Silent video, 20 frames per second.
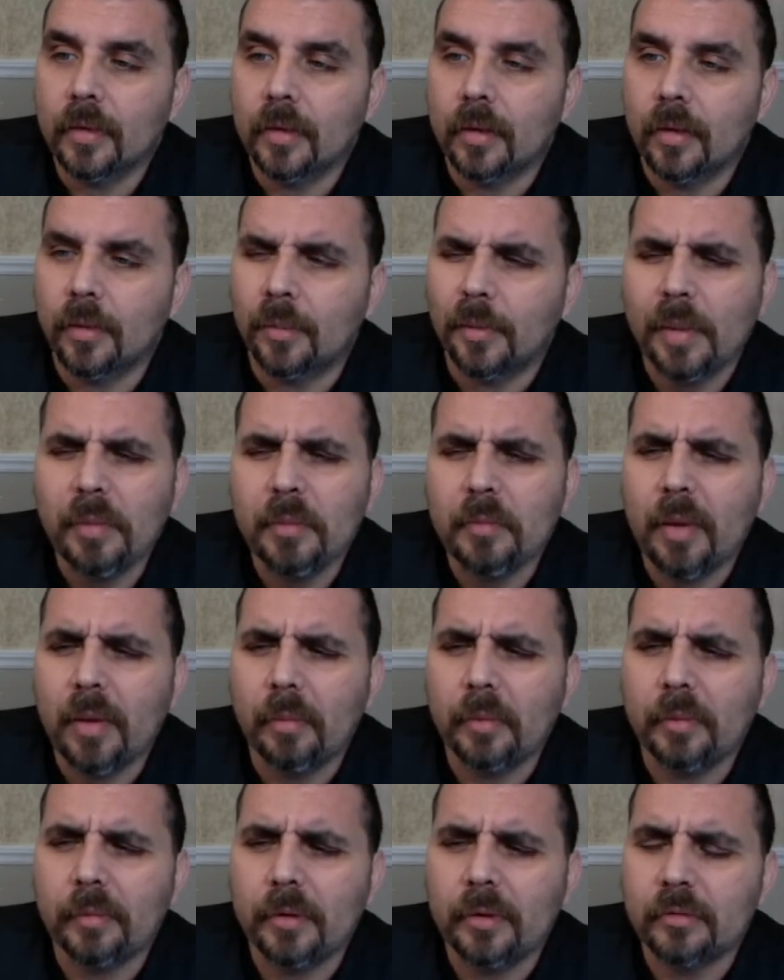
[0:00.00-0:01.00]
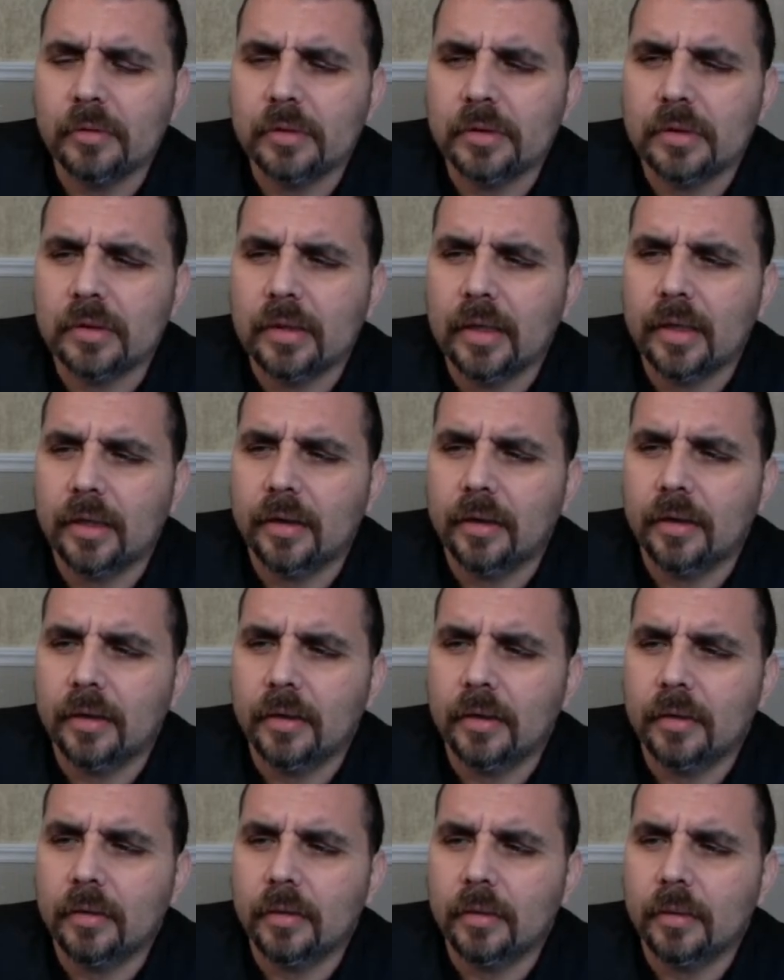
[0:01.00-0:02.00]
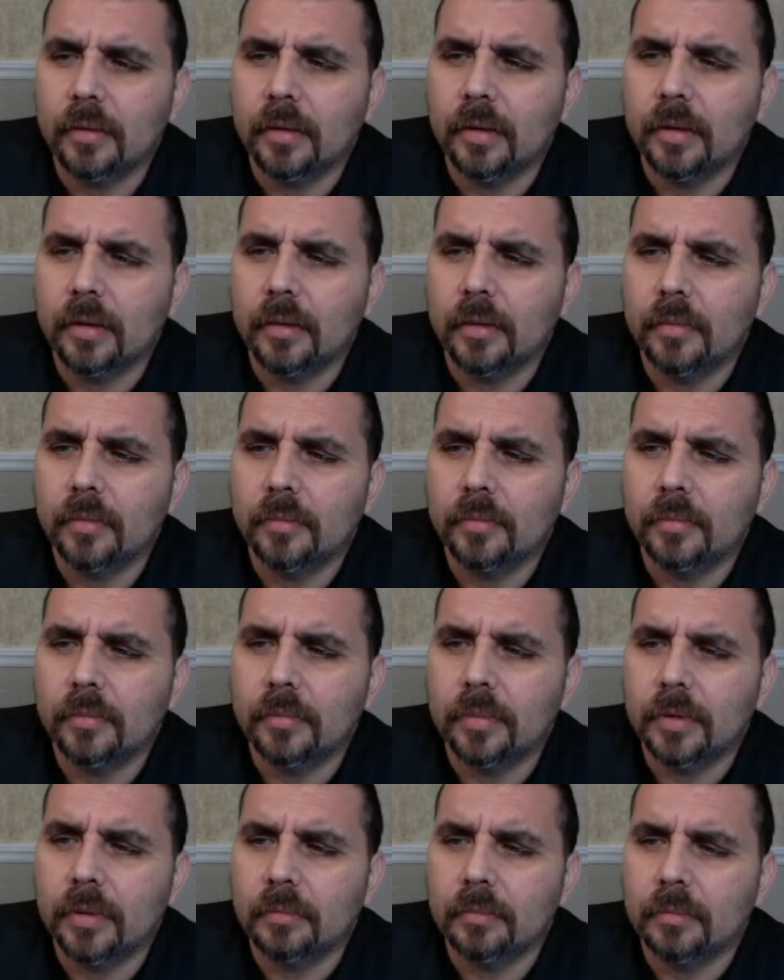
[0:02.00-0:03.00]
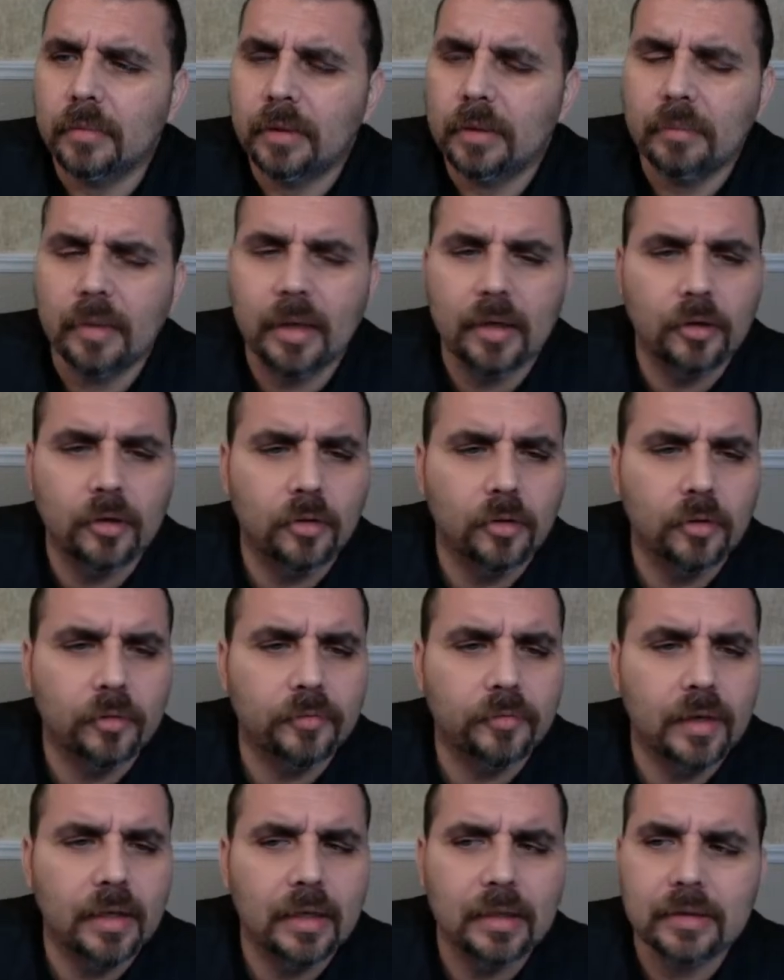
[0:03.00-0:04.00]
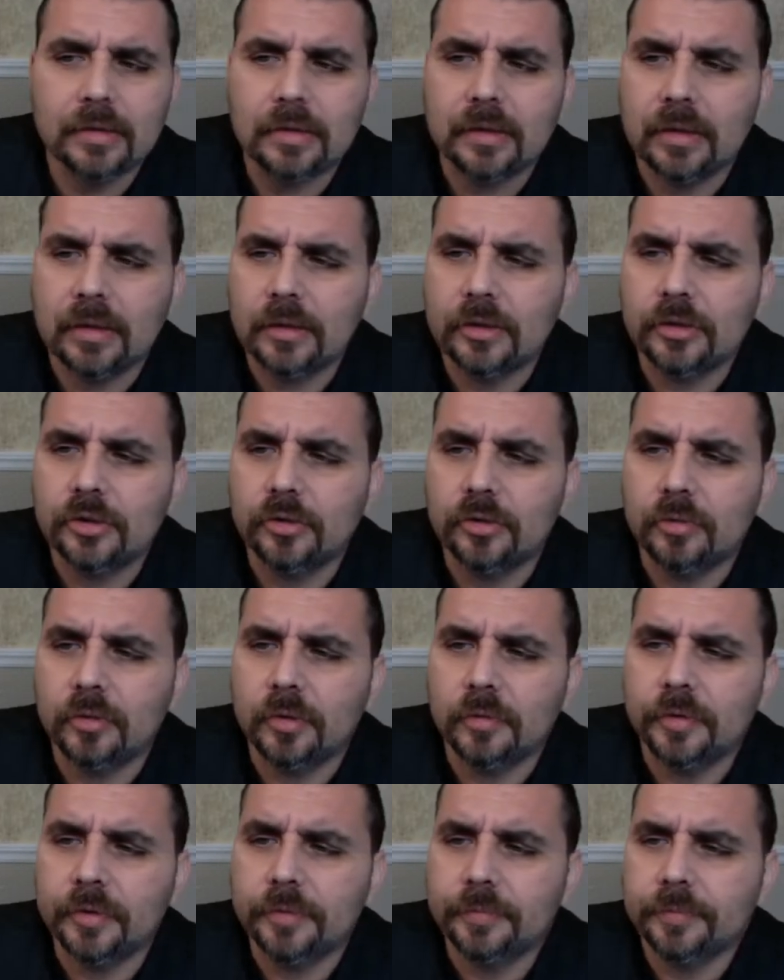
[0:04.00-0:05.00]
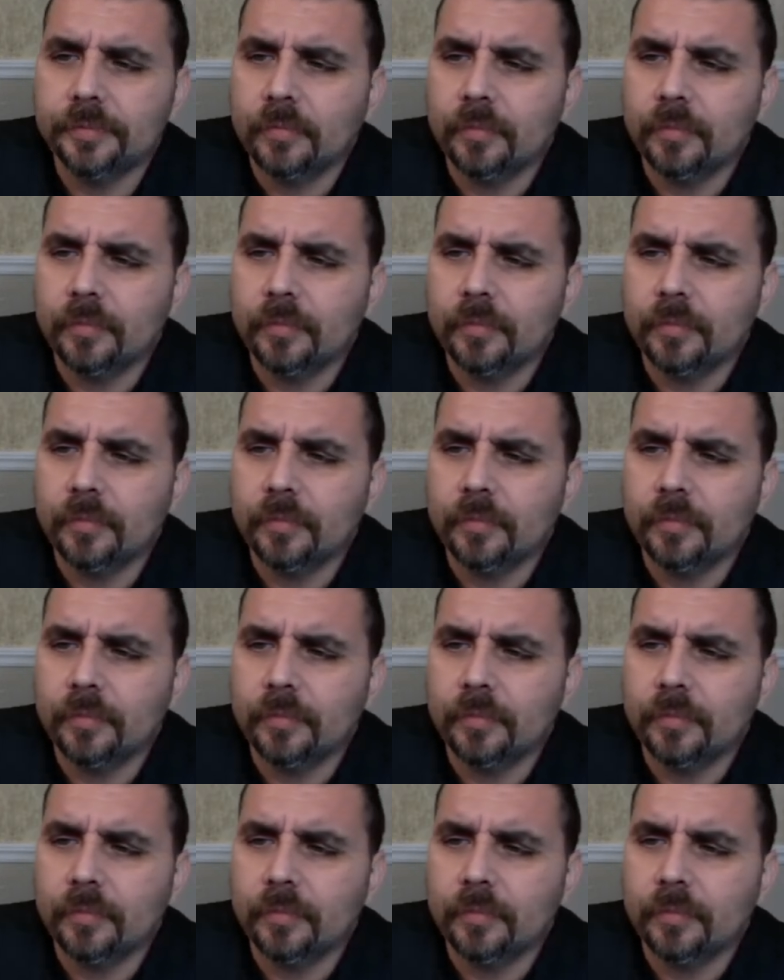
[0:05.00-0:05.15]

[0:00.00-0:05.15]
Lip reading: Maybe Bobby B wasn't there, uh, but he may know at least the issue of it.